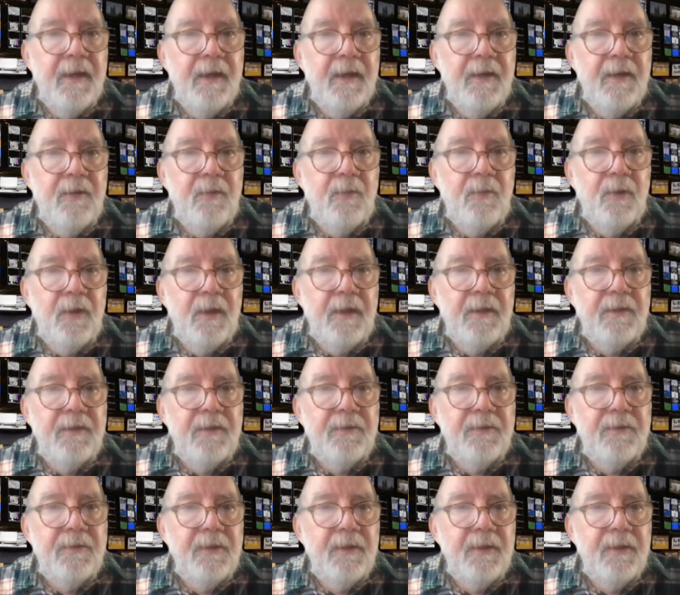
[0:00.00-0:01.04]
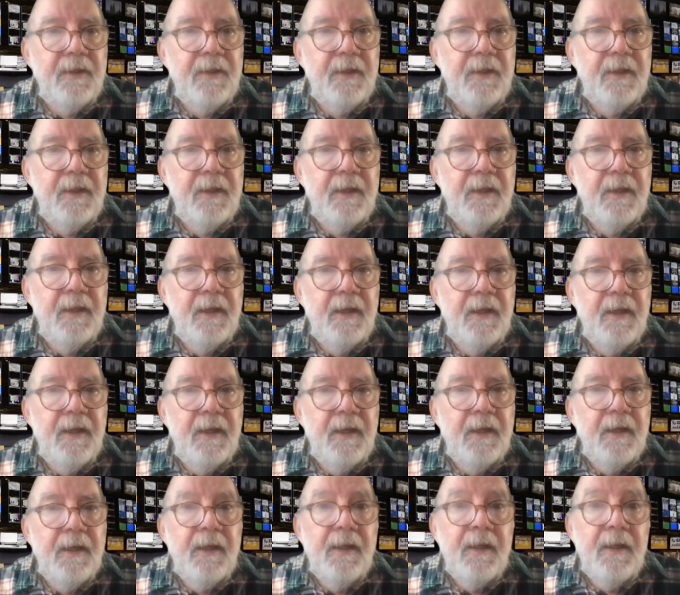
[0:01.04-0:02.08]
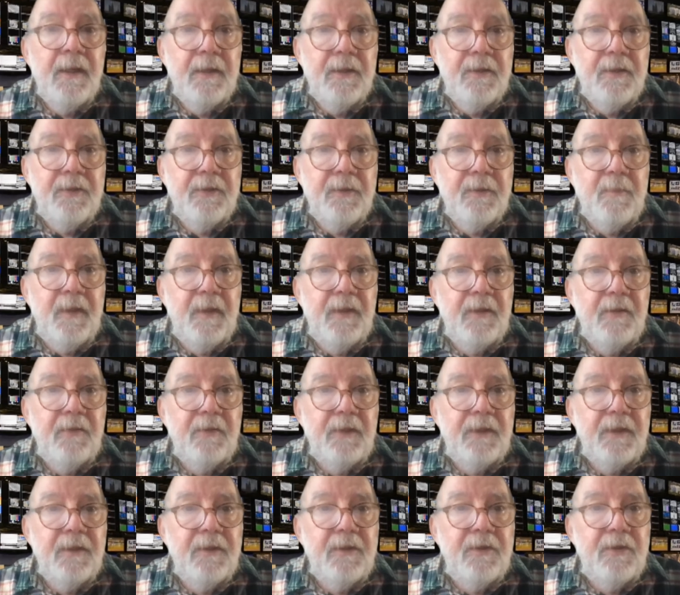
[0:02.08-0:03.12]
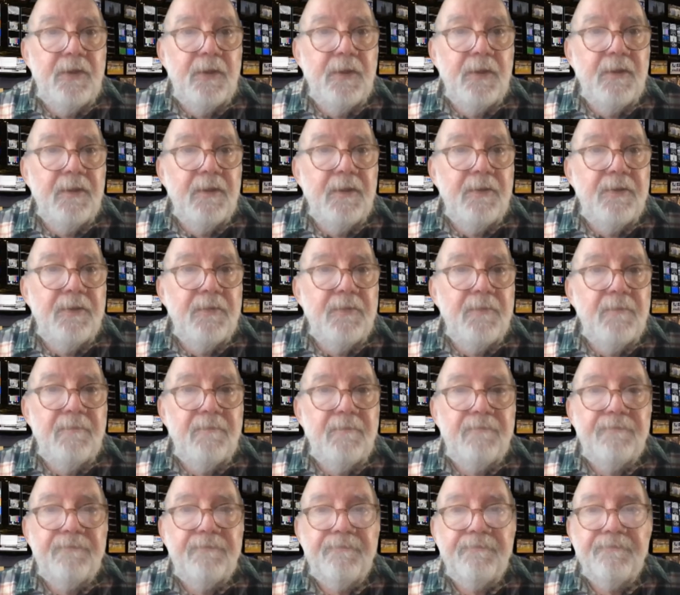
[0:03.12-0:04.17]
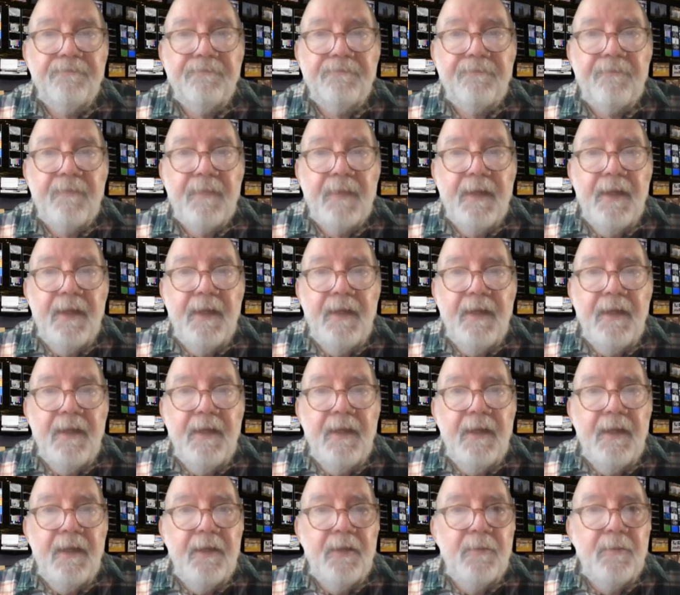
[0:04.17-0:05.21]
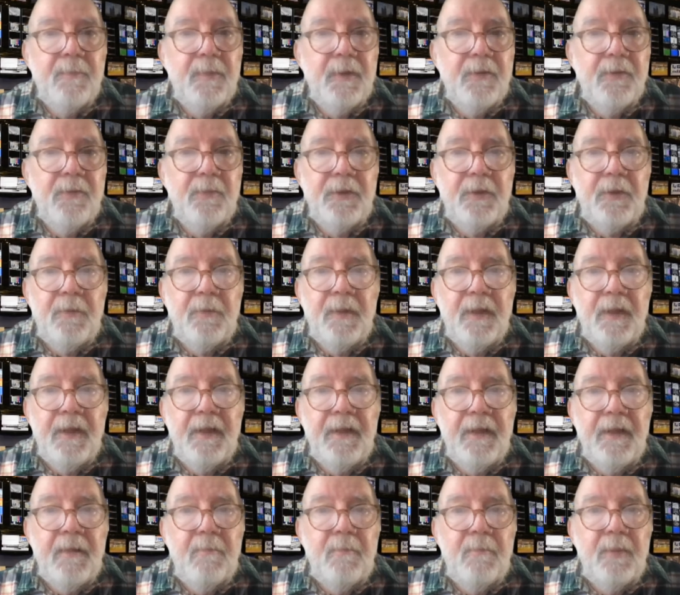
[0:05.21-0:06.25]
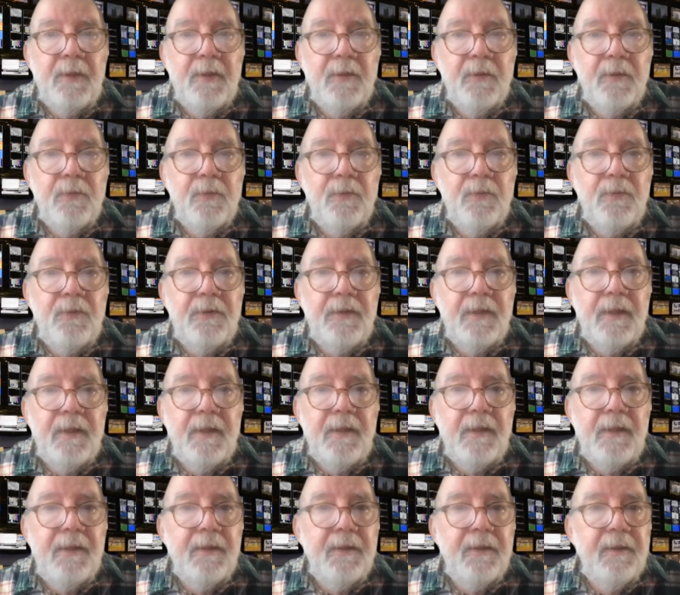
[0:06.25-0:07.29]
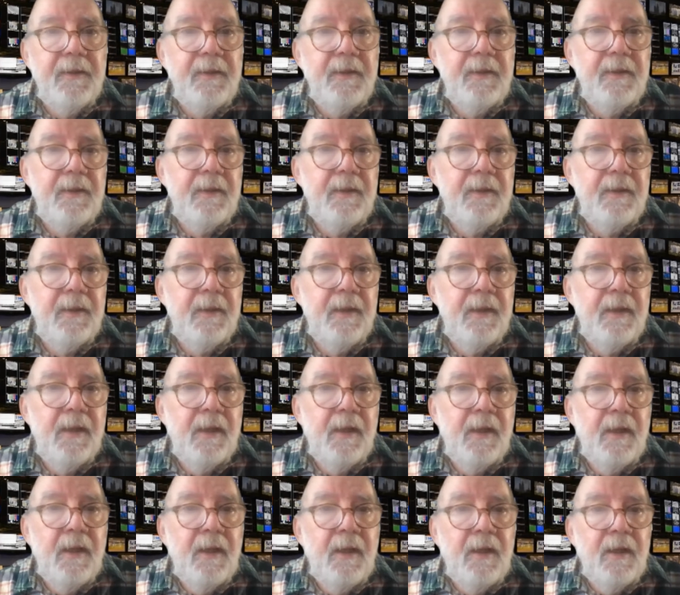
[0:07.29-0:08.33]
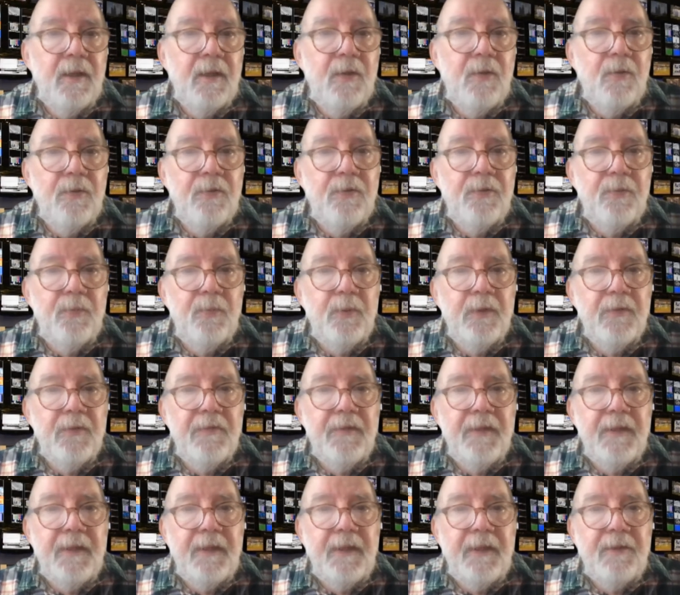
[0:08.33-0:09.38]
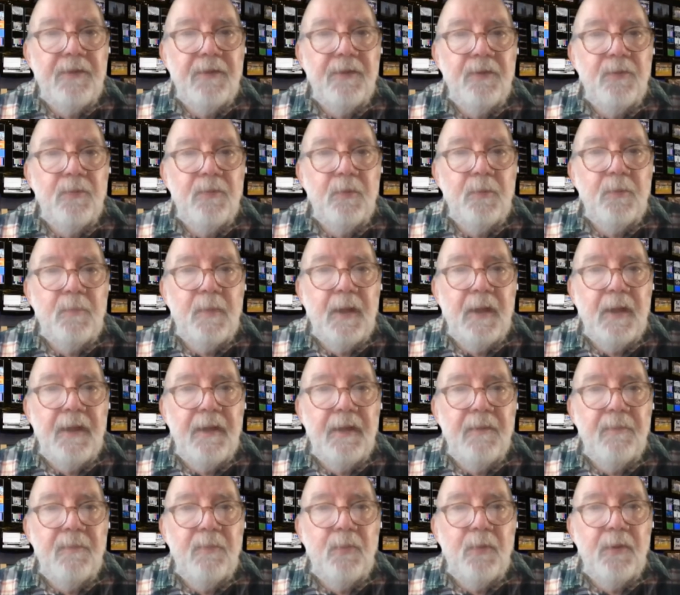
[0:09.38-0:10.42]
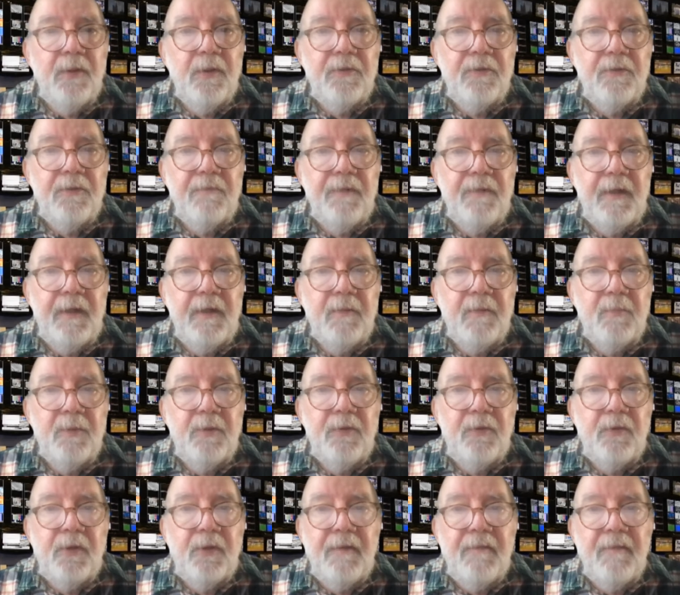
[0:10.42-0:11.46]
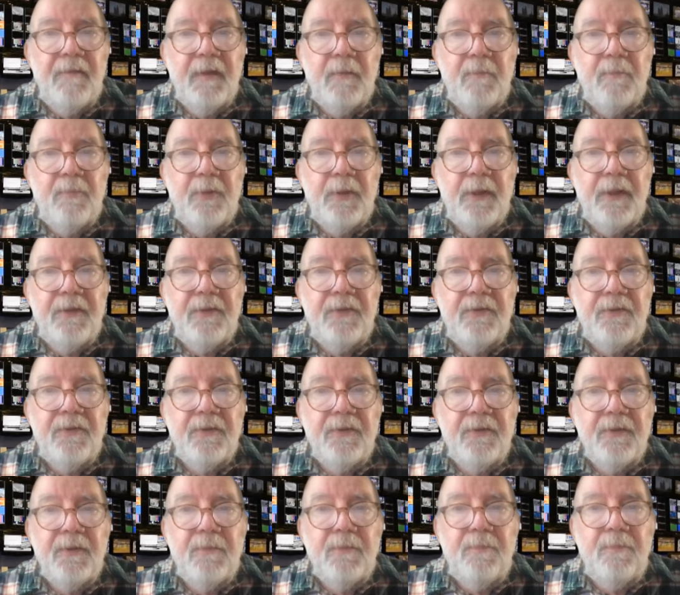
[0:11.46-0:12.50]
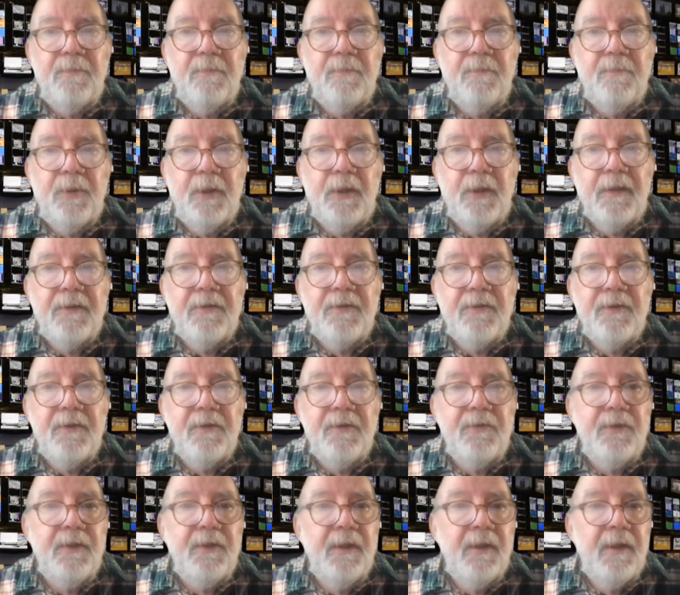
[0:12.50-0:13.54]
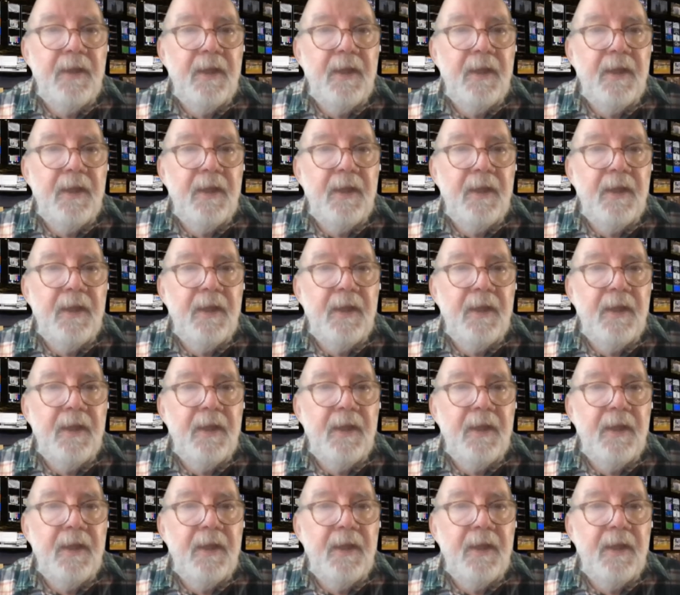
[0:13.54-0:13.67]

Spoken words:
Otherwise, somebody will get jealous, especially when you buy that big old steak. Of course, the wealthy nations will buy up what is available, driving up prices in the process,